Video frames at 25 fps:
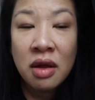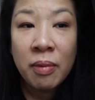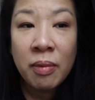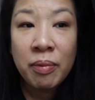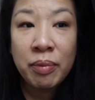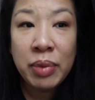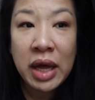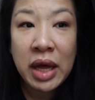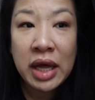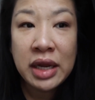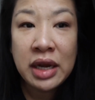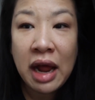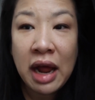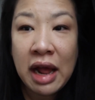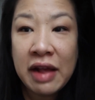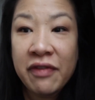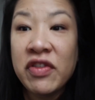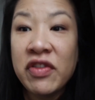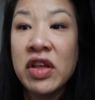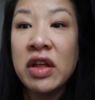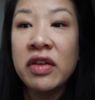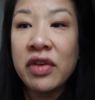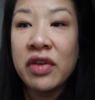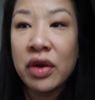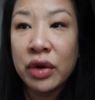but I
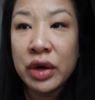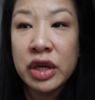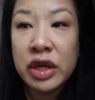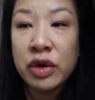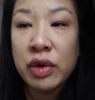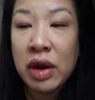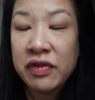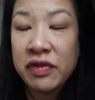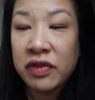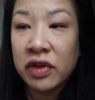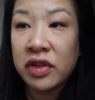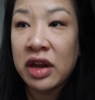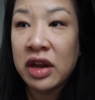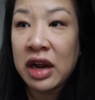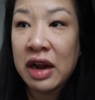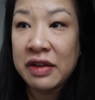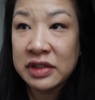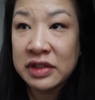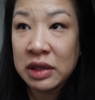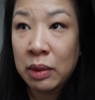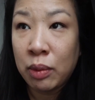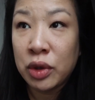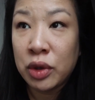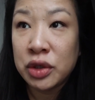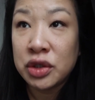feel very grateful that I have
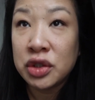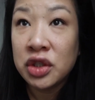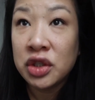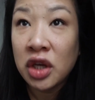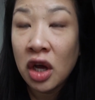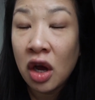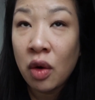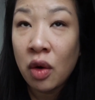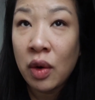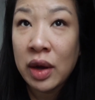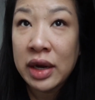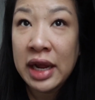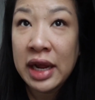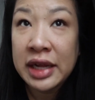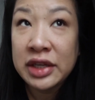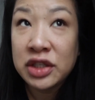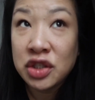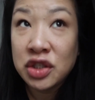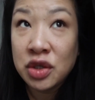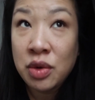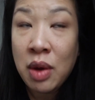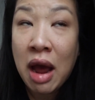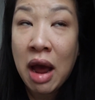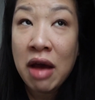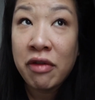somewhere to go and I
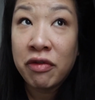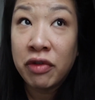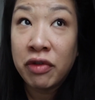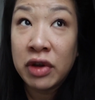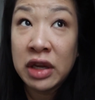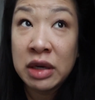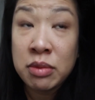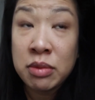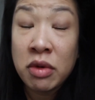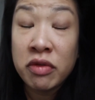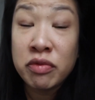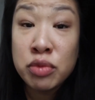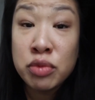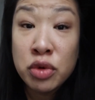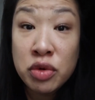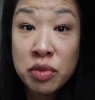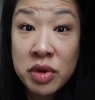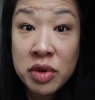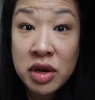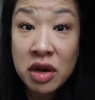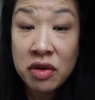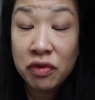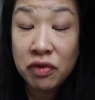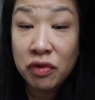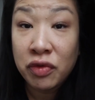do have freedom of
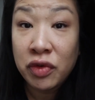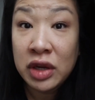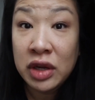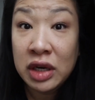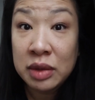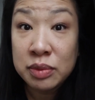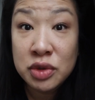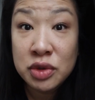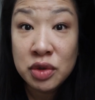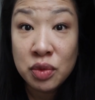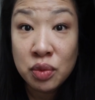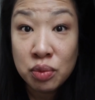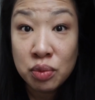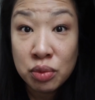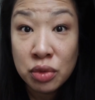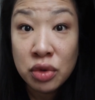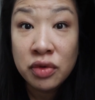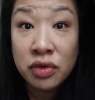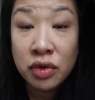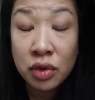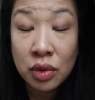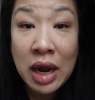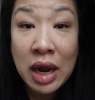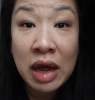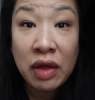movement and freedom to
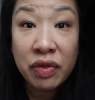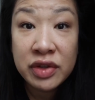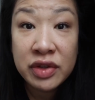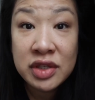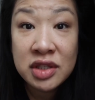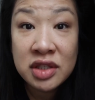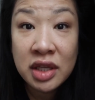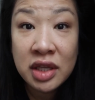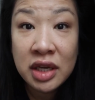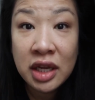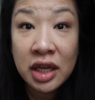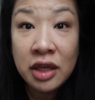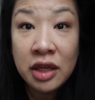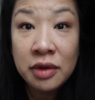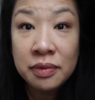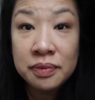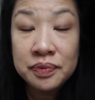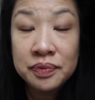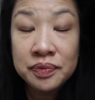move around the city.